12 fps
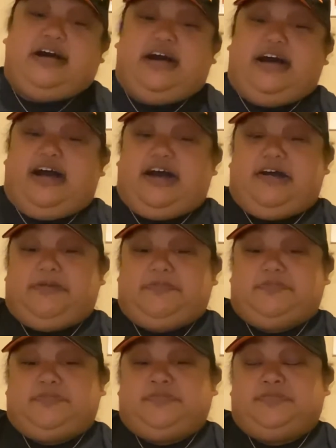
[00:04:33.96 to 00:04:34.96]

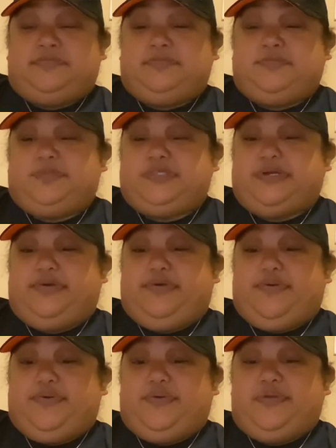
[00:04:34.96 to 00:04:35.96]
Um,
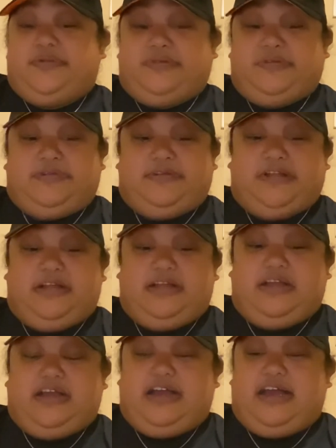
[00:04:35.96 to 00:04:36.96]
so
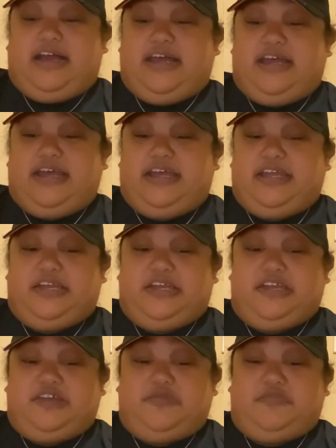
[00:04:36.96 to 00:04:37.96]
I
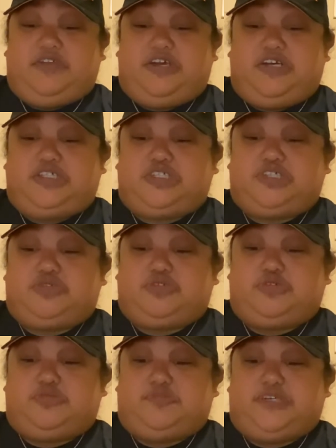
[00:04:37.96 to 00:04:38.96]
am not
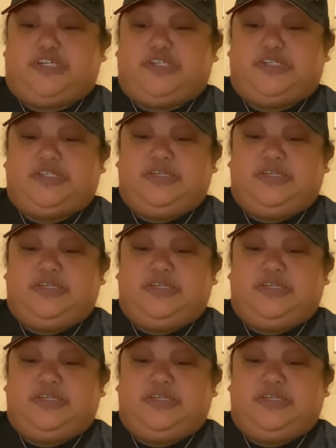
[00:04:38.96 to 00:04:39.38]
sure, but